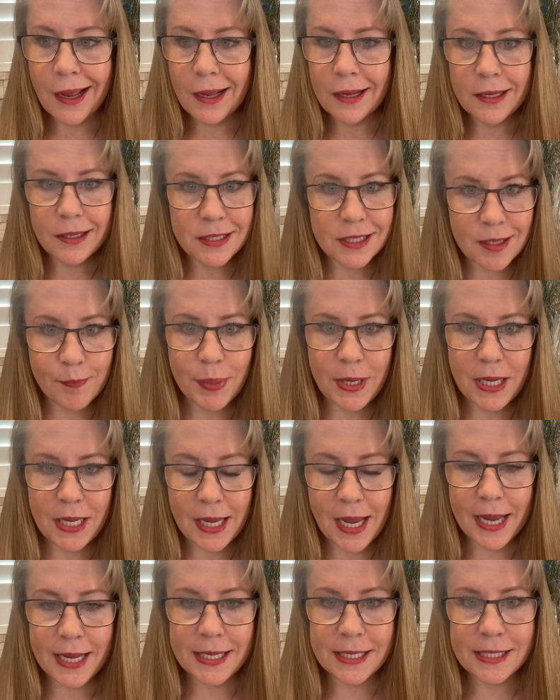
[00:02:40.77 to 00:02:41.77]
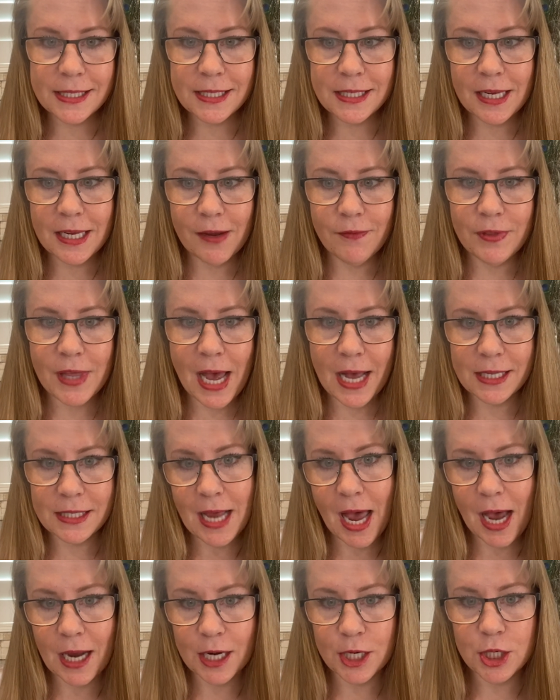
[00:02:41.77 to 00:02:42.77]
some PAs and see if that's
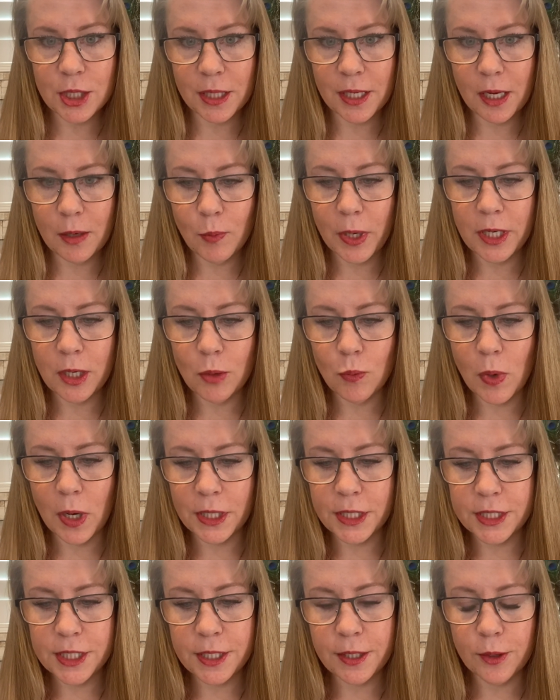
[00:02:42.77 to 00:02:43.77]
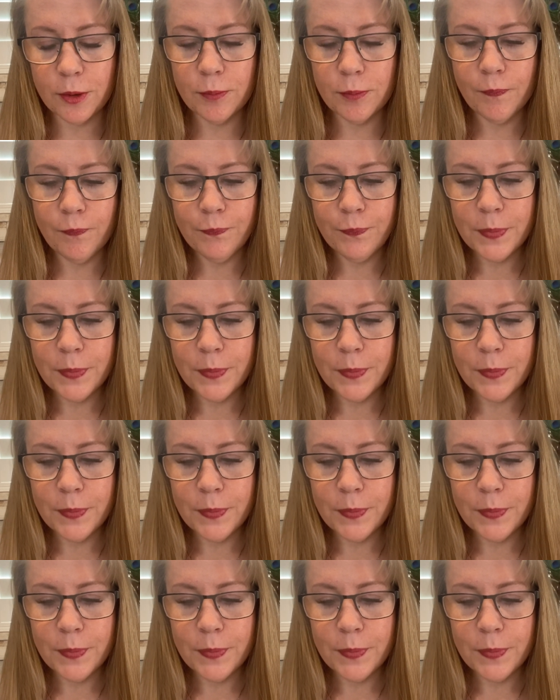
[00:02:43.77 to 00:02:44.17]
actually what you want to do.